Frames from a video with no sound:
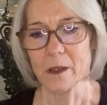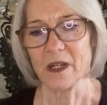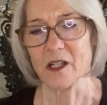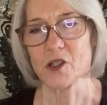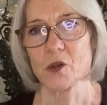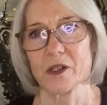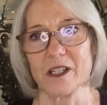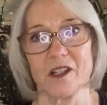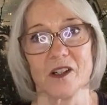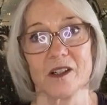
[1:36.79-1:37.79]
to make sure that
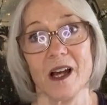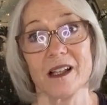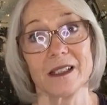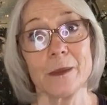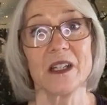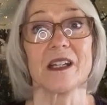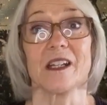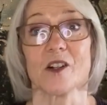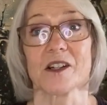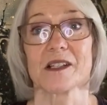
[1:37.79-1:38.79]
you're not limiting
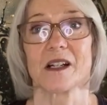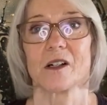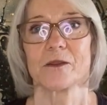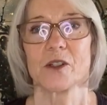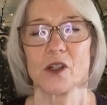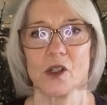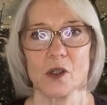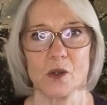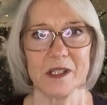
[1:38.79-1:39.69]
yourself to